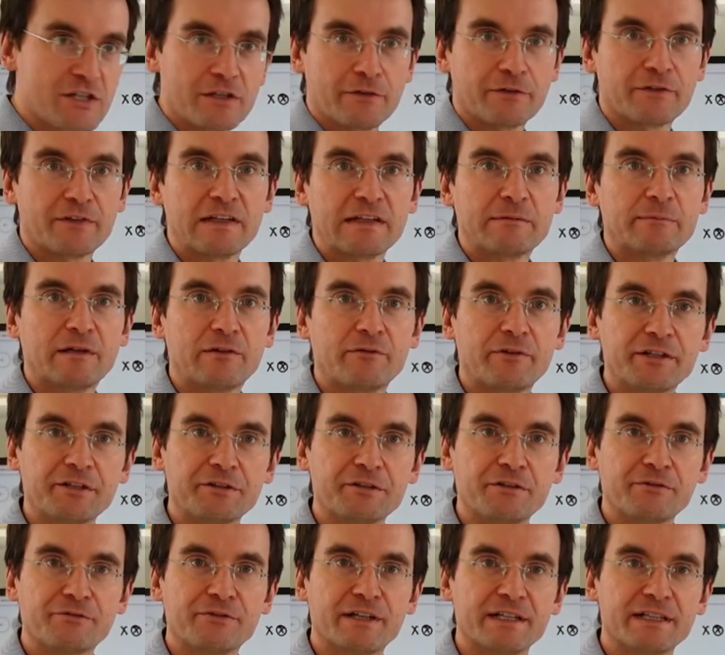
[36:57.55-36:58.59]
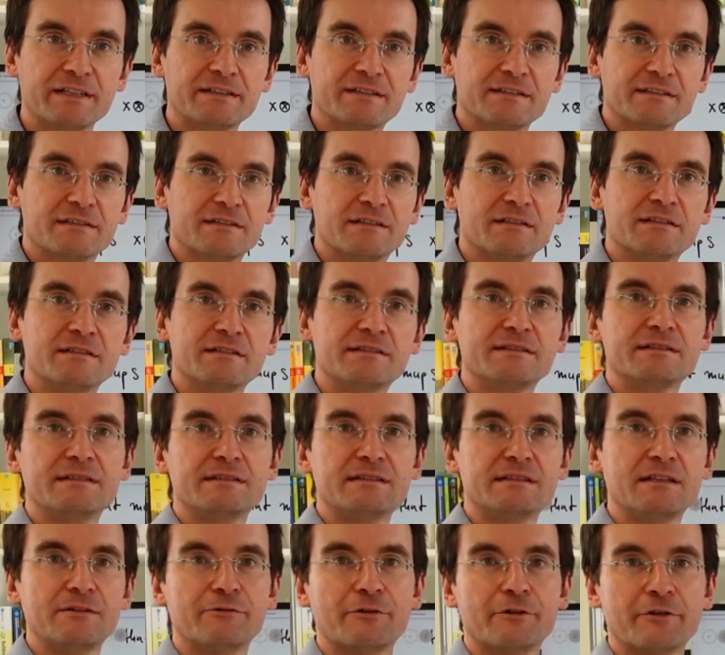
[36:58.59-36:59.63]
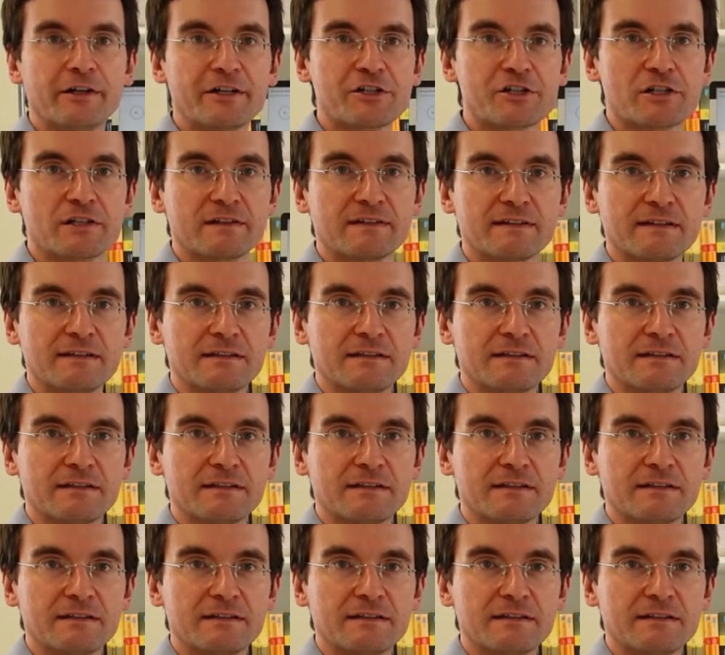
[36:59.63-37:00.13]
of sigma when you define the differentials.